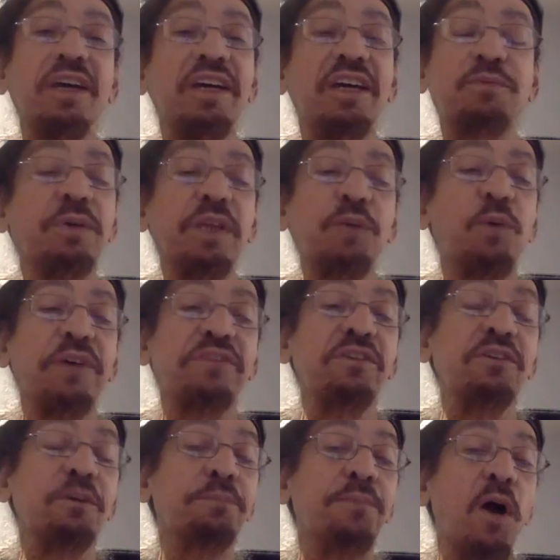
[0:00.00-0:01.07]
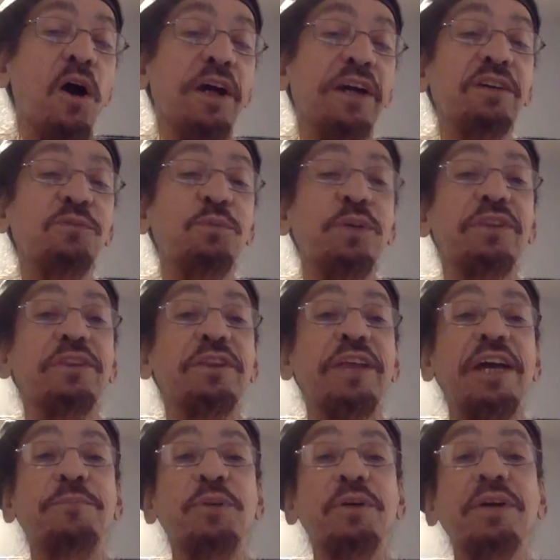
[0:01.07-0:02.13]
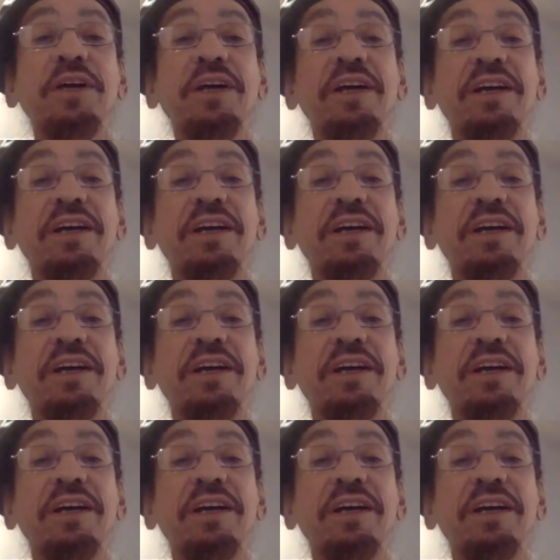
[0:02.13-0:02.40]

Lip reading: It really wasn't a bargain with labor.